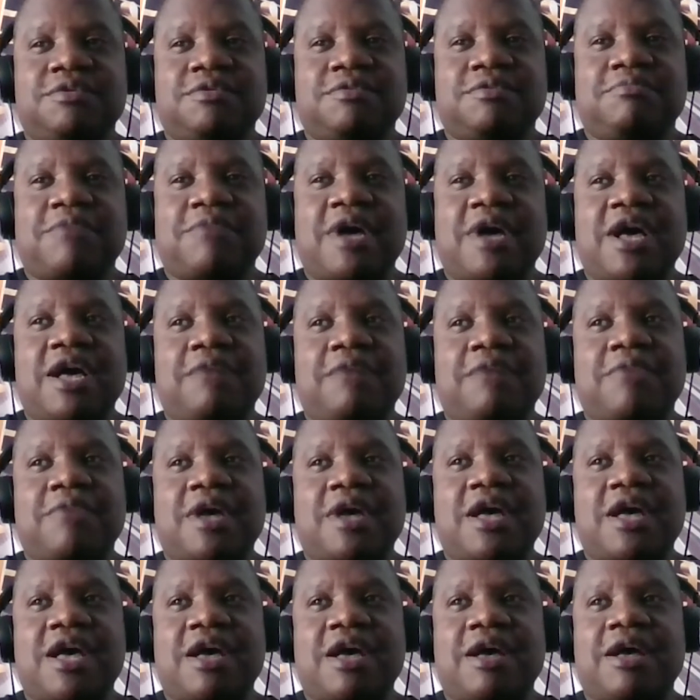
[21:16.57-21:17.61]

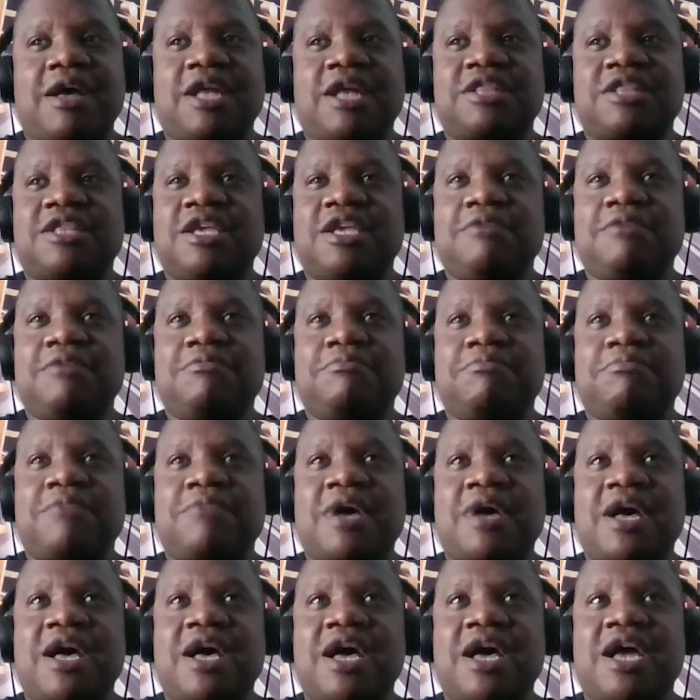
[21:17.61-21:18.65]
I think my
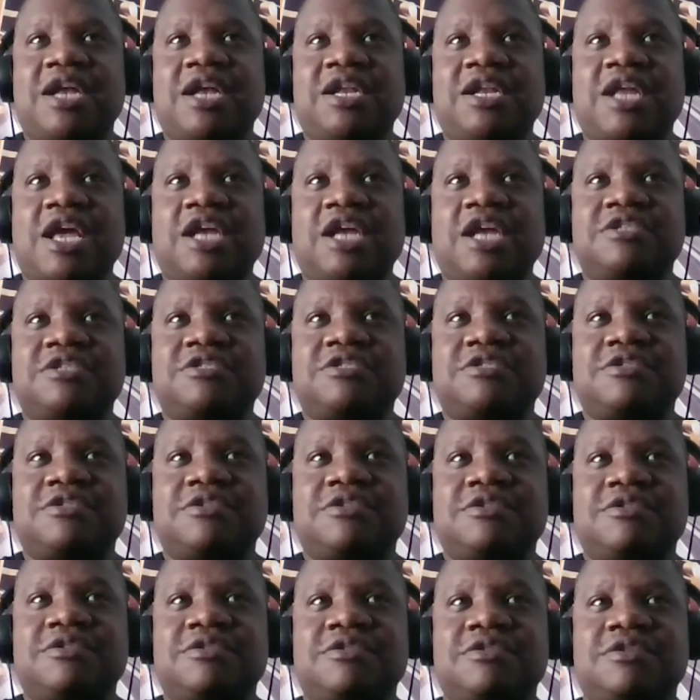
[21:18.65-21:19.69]
highlights
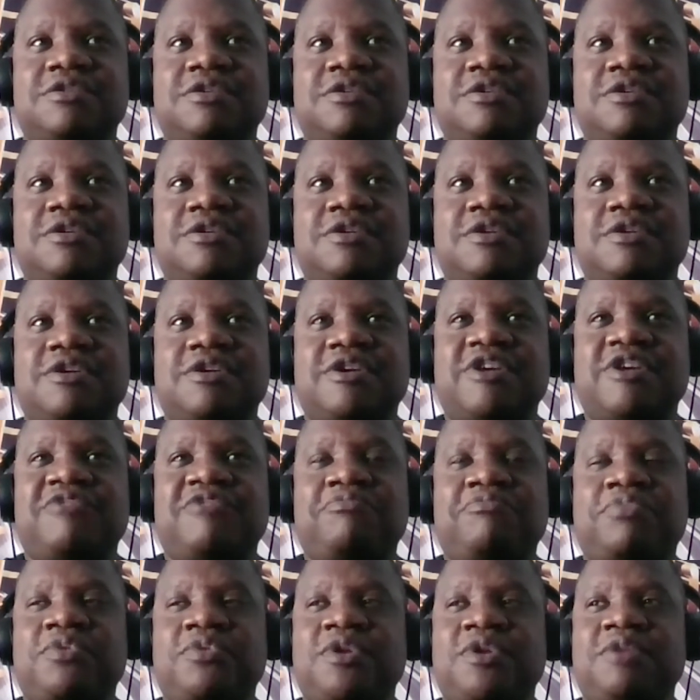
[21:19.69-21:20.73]
have
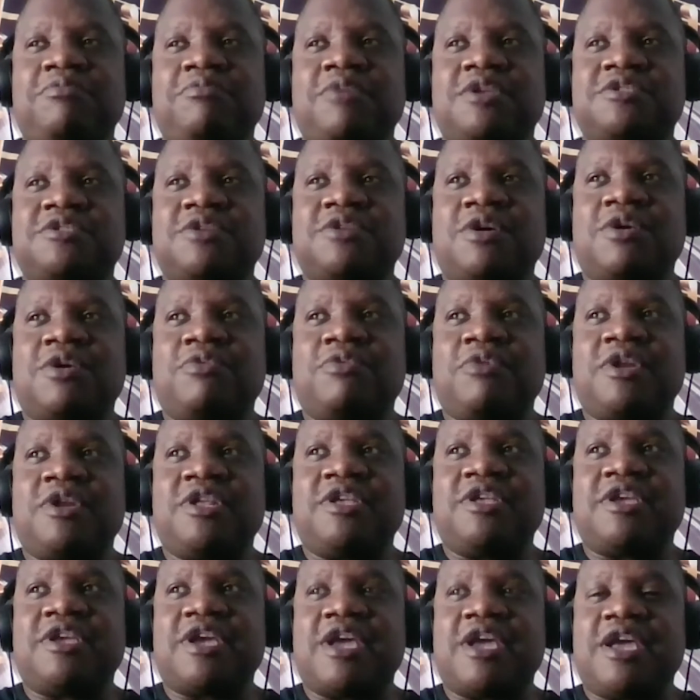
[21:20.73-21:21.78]
pretty much already
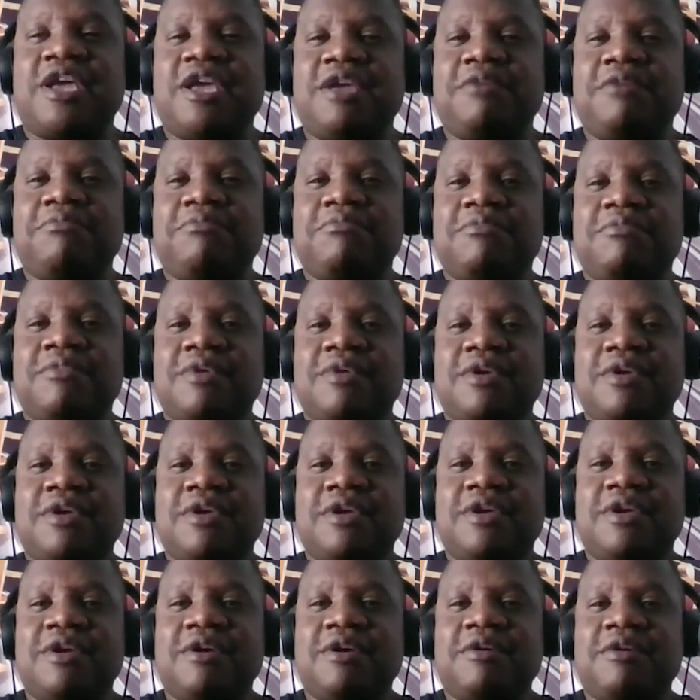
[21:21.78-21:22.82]
came.
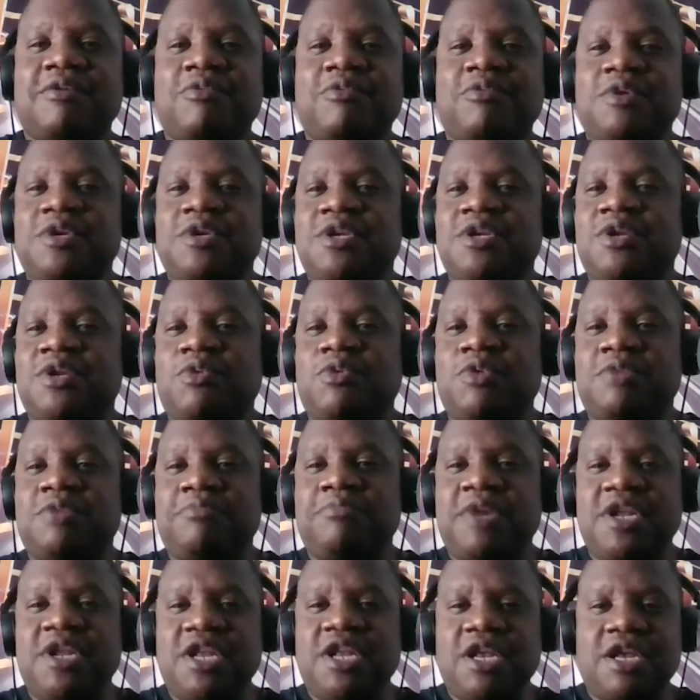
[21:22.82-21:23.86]
You know, with
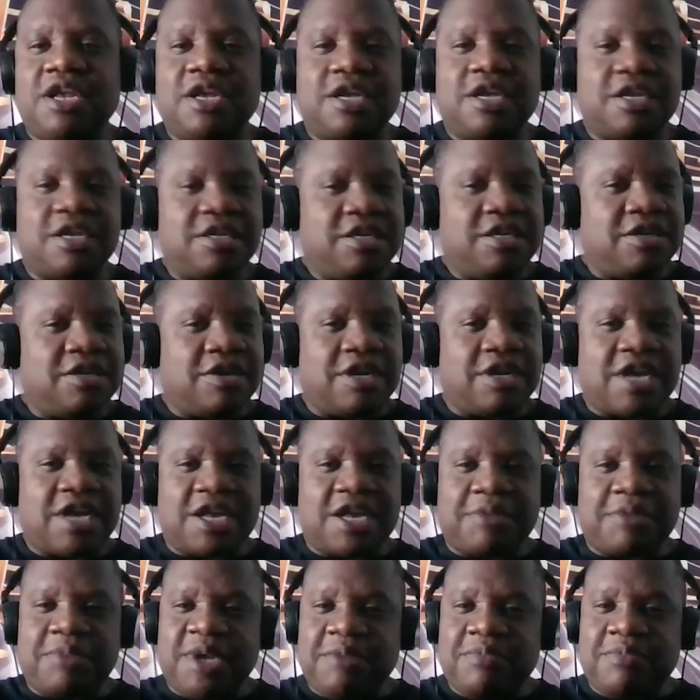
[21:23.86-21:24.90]
meeting a lot of
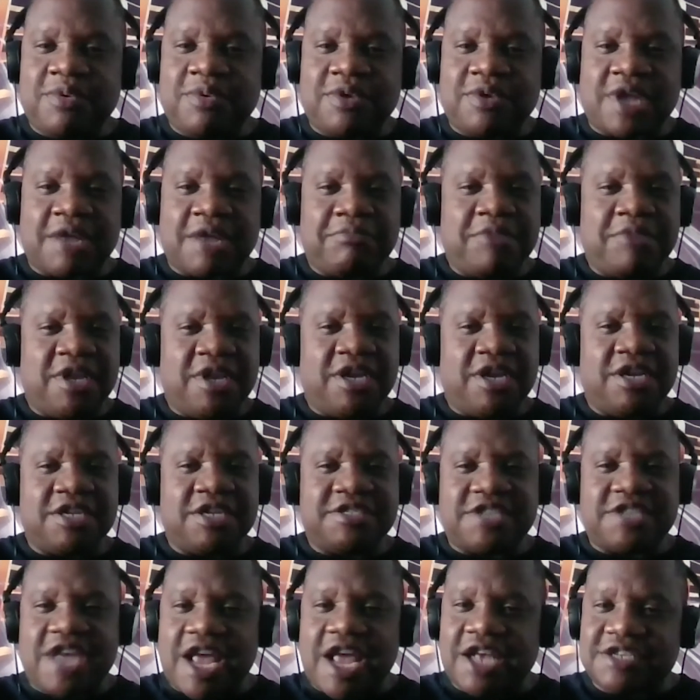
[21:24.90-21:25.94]
people, like meeting the
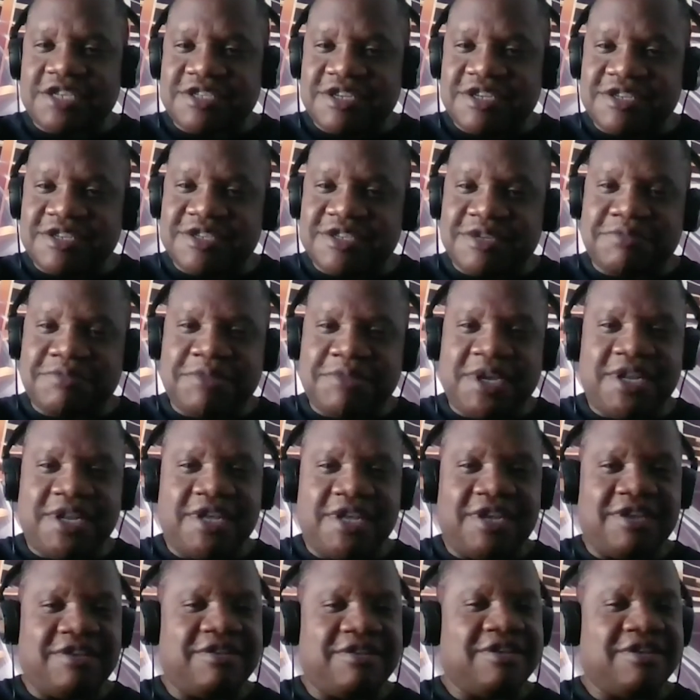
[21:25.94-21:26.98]
Jacksons and
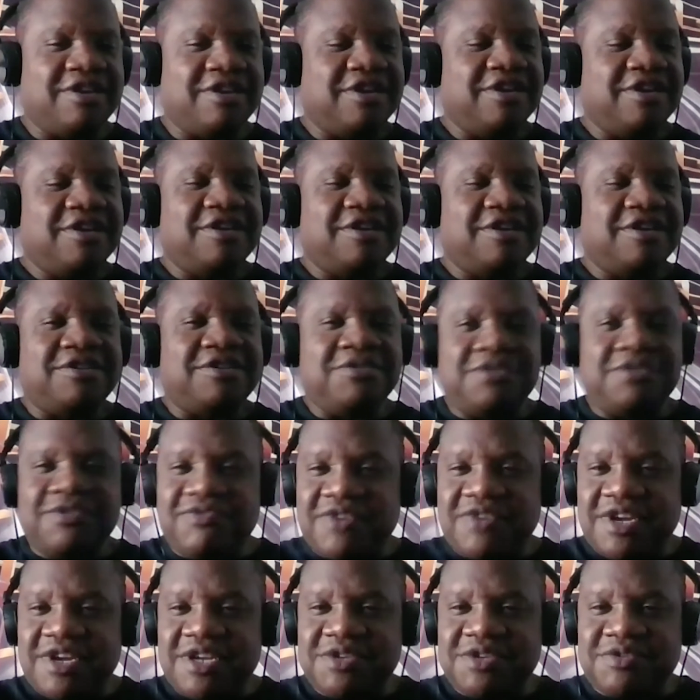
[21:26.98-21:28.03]
meeting Luther
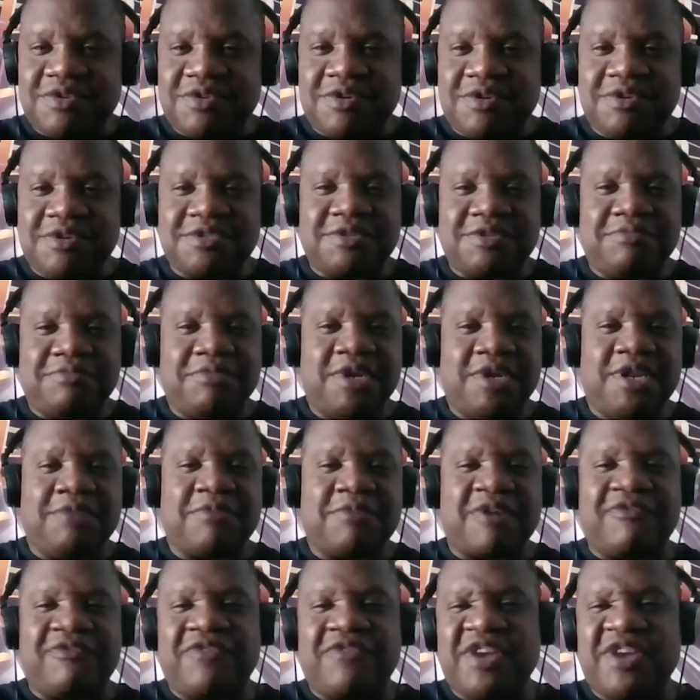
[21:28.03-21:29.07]
Vandross and meeting
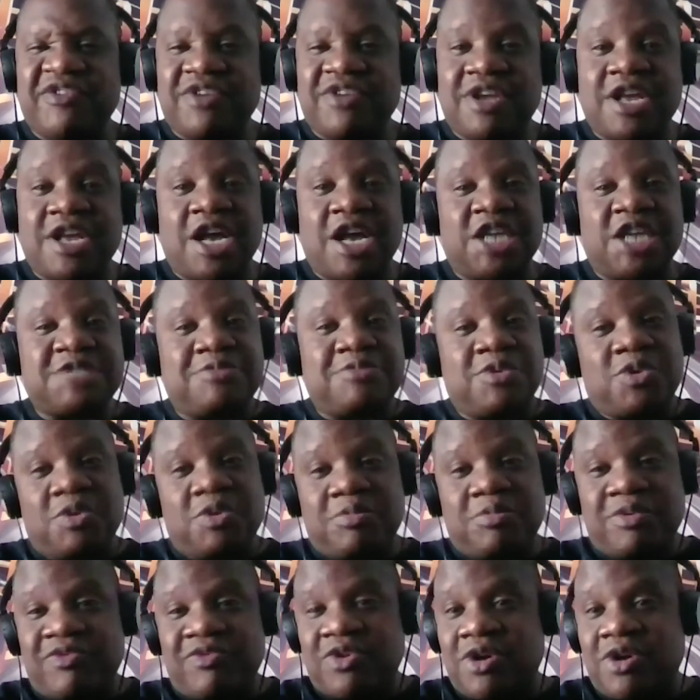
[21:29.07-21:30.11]
my favorite gospel group
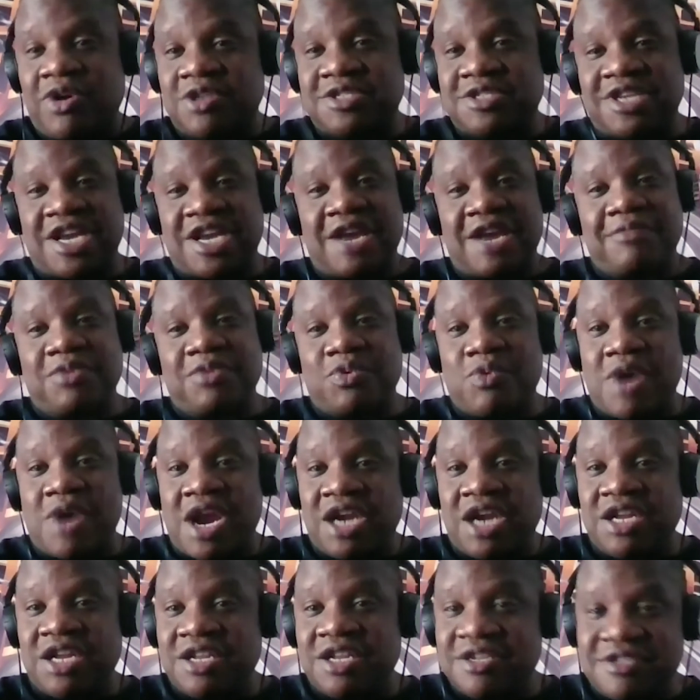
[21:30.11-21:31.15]
of all time, the
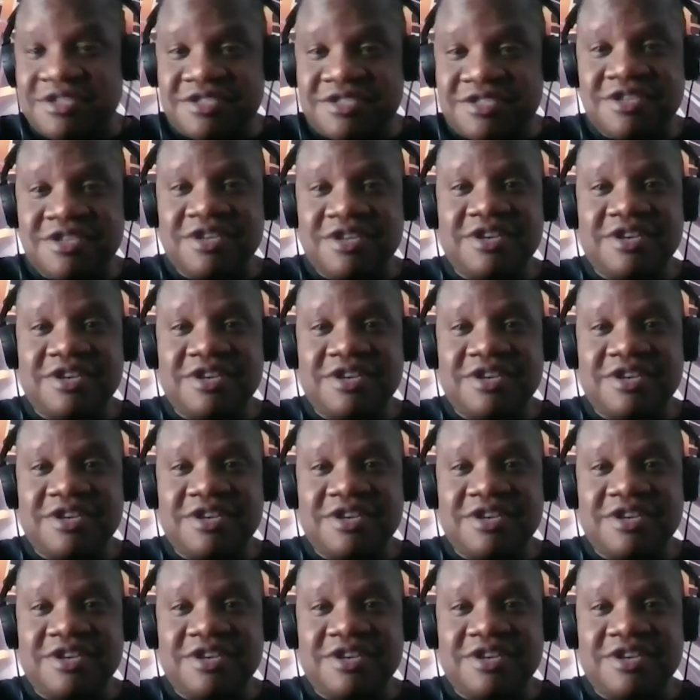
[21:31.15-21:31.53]
Winans.